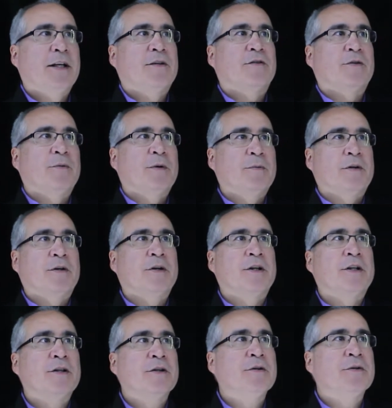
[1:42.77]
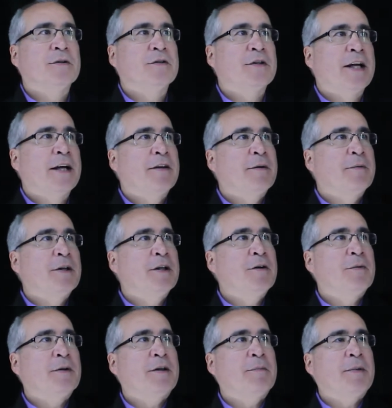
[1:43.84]
So what we're going to do is, now that we know
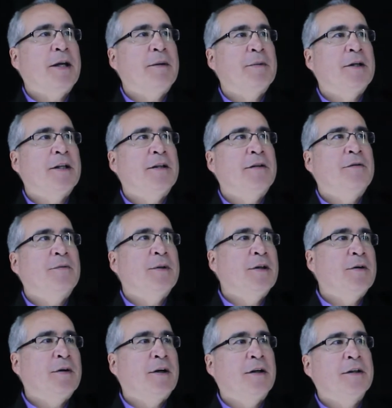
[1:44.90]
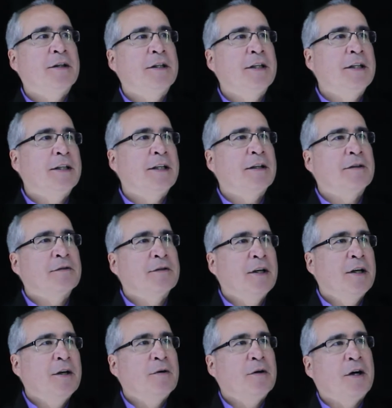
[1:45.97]
what the payment is, we know all the details,
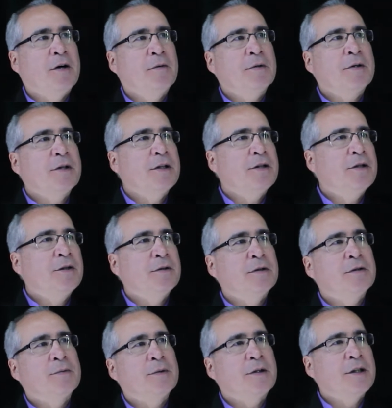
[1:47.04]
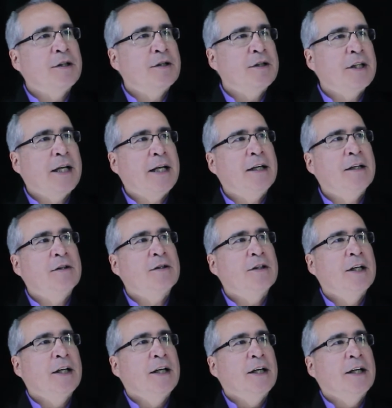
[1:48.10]
all we're going to do is we're going to change
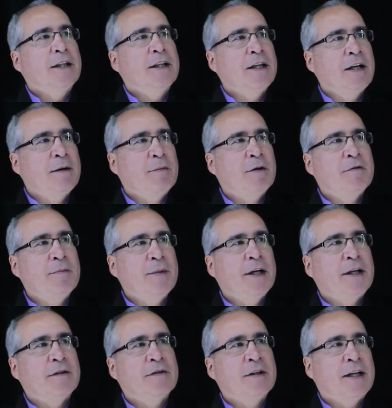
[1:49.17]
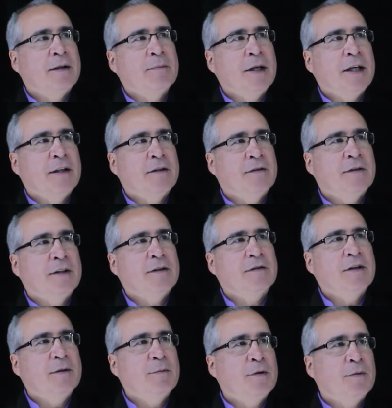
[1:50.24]
the number of months, not make it
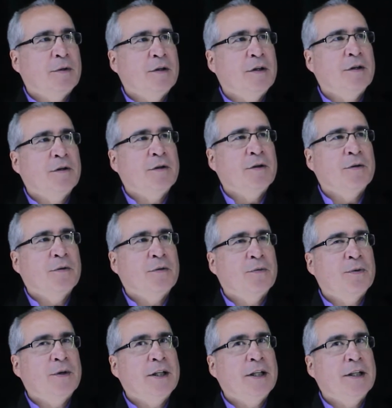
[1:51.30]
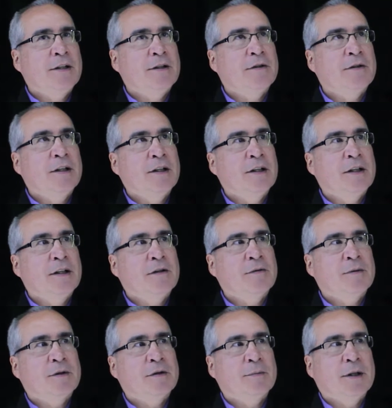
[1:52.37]
60, but we're only going to go 3 years into this,
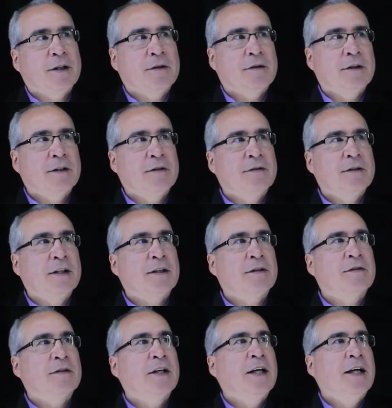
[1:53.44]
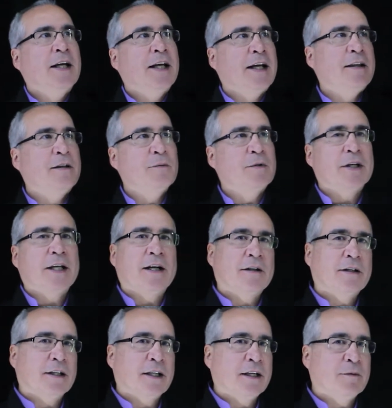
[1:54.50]
which will be 36, and then we'll
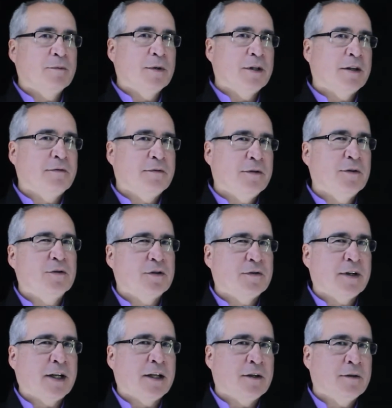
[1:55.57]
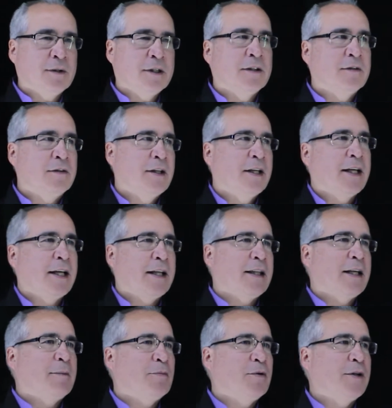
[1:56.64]
calculate what the future value is at
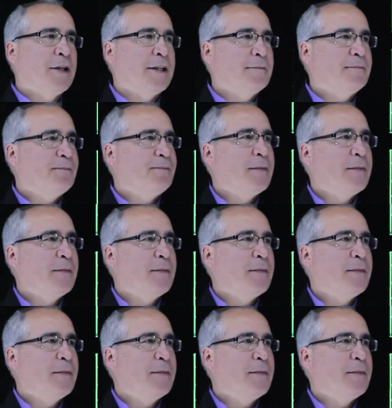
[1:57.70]
that point.